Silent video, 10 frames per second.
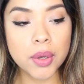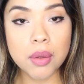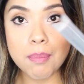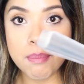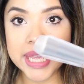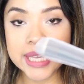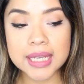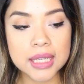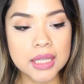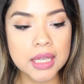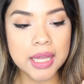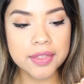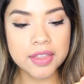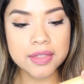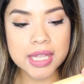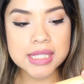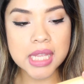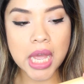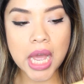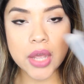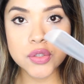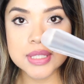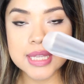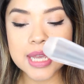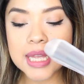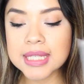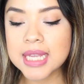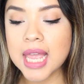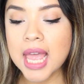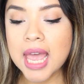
But Make. I think that's how you say it.